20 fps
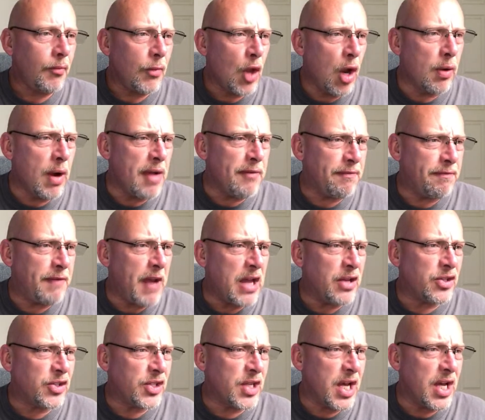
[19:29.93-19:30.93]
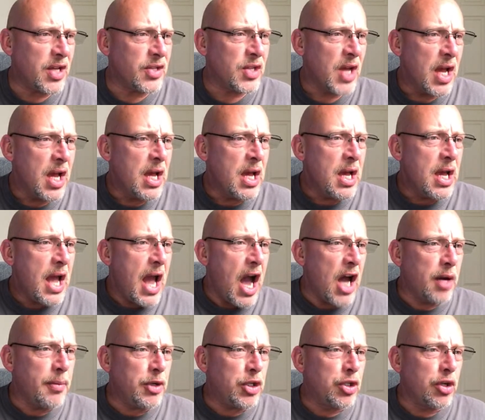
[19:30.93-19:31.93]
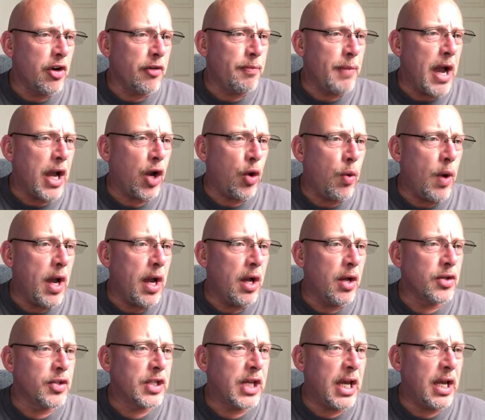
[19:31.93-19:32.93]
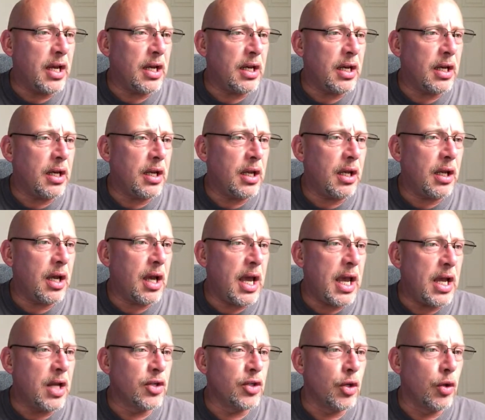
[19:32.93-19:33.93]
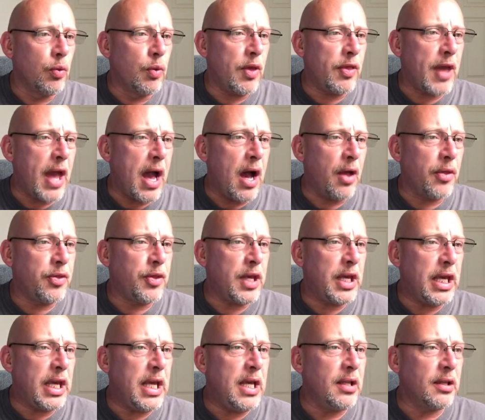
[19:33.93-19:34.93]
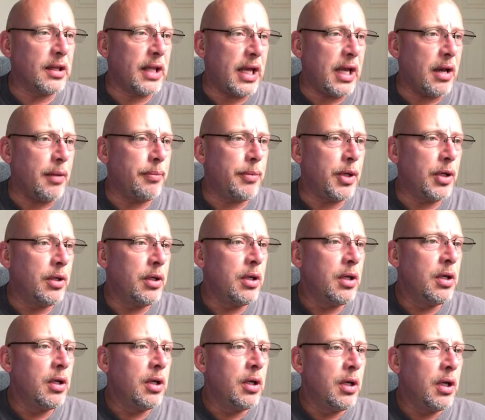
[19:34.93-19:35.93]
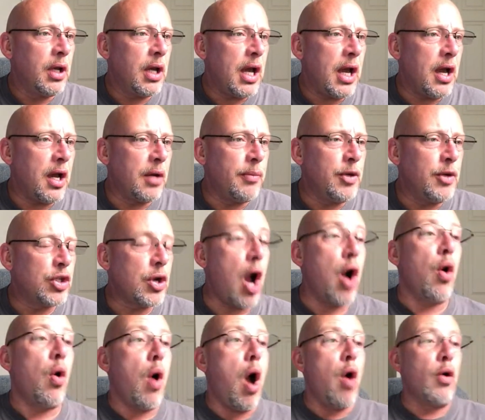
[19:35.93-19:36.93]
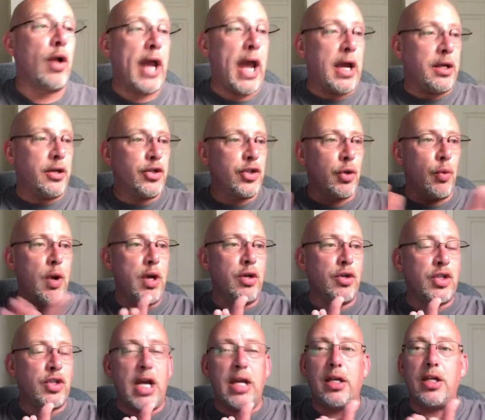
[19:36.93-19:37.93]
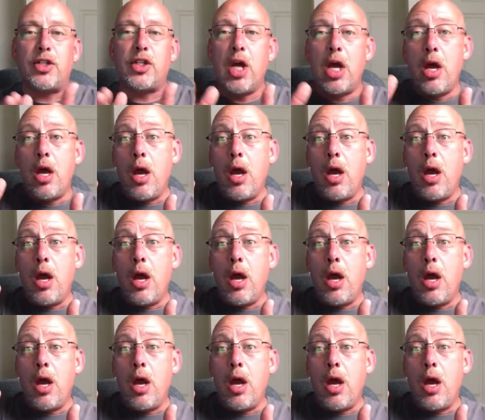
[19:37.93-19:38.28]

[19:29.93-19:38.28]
All right, Faith says, how to be sure if my quails can handle without the heat lamp. How to be sure. Oh, okay. So what you're saying is